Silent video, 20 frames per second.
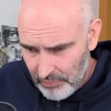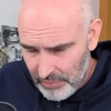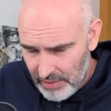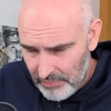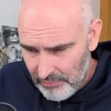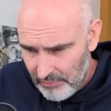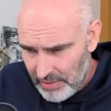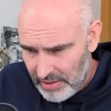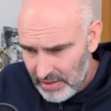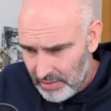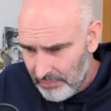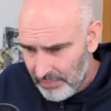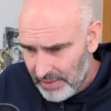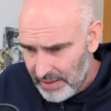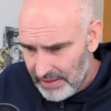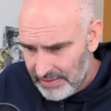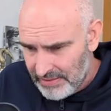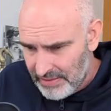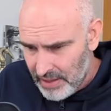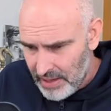if bishop
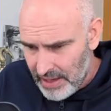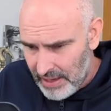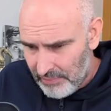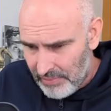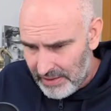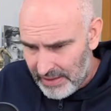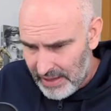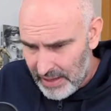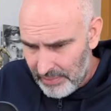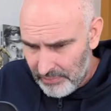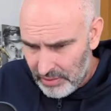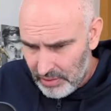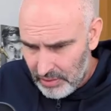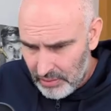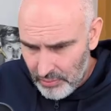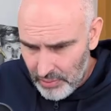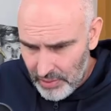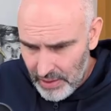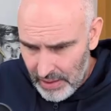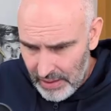takes, I
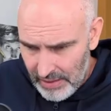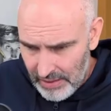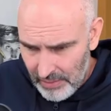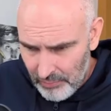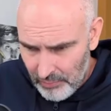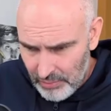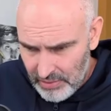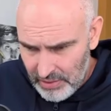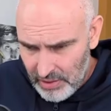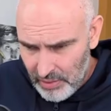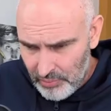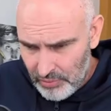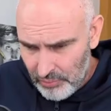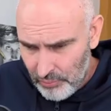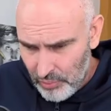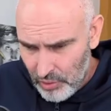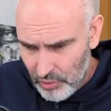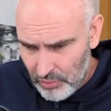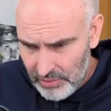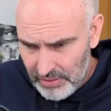recapture. I end up with
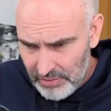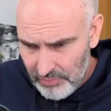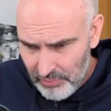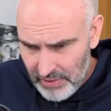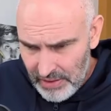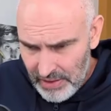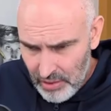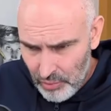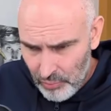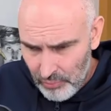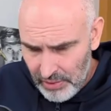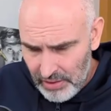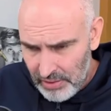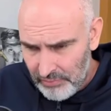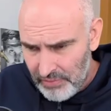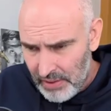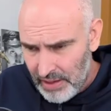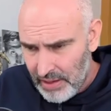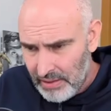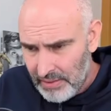doubled pawns, but I open the
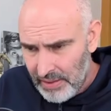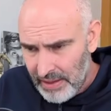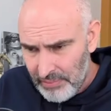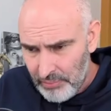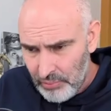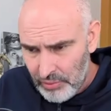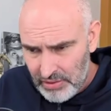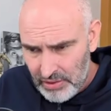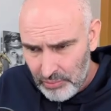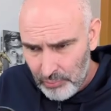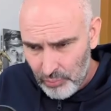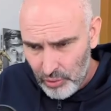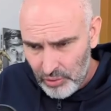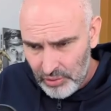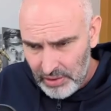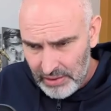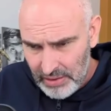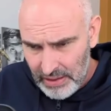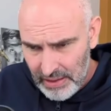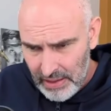file, and most
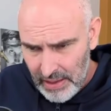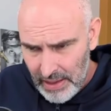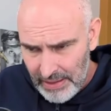importantly,